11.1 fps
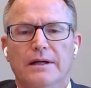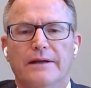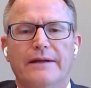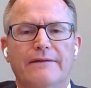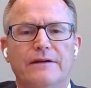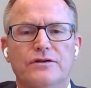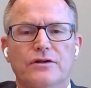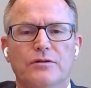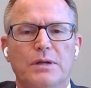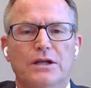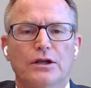that this
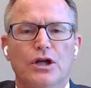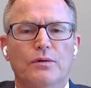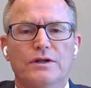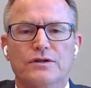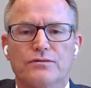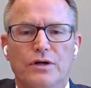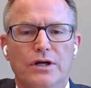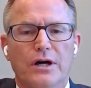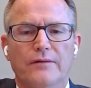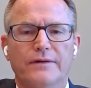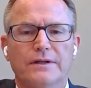could be the lowest
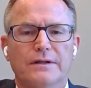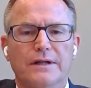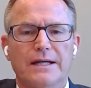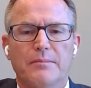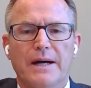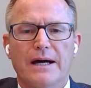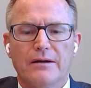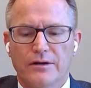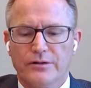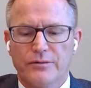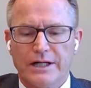runoff into Lake
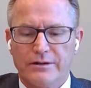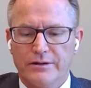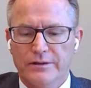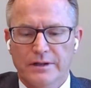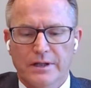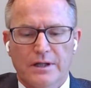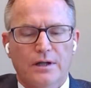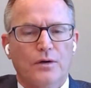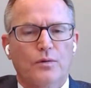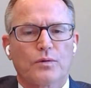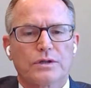Powell on record.
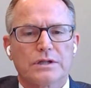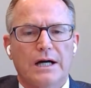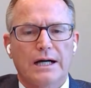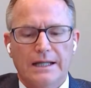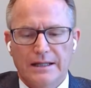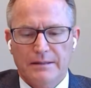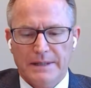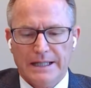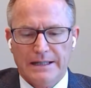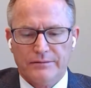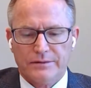We're talking
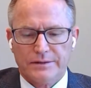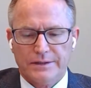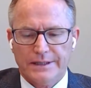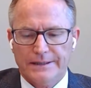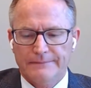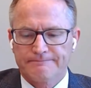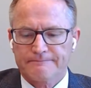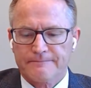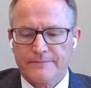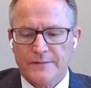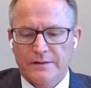about
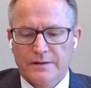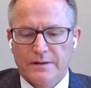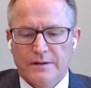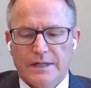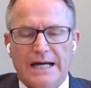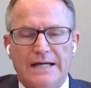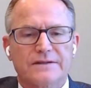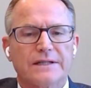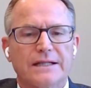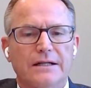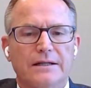
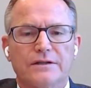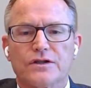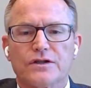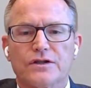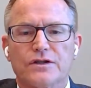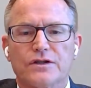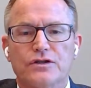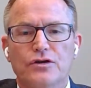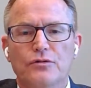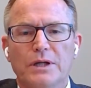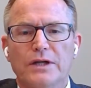as little as 2
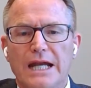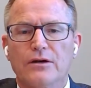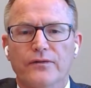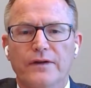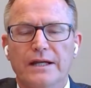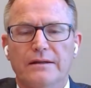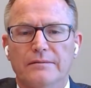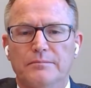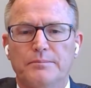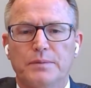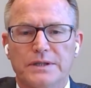million acre
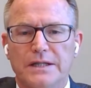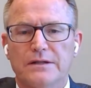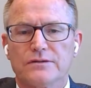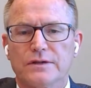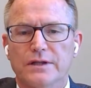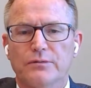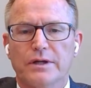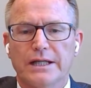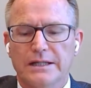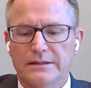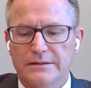feet potentially
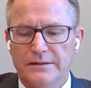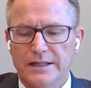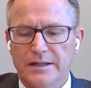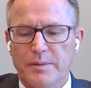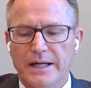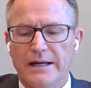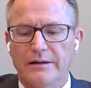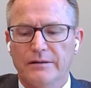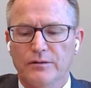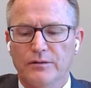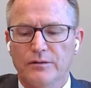running into Lake
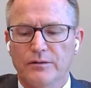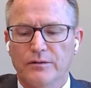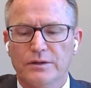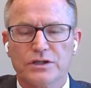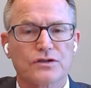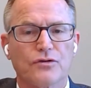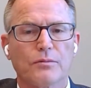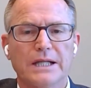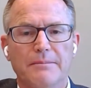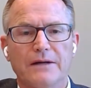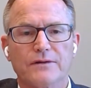Powell, which is
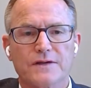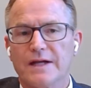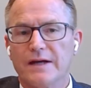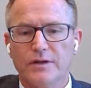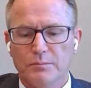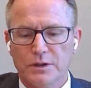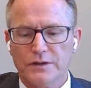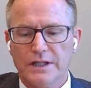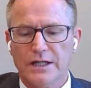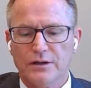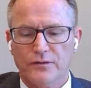normally about 7
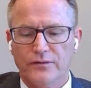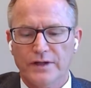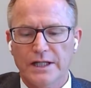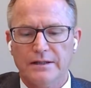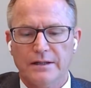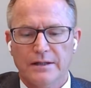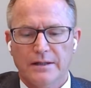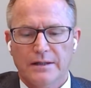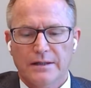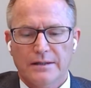million acre feet.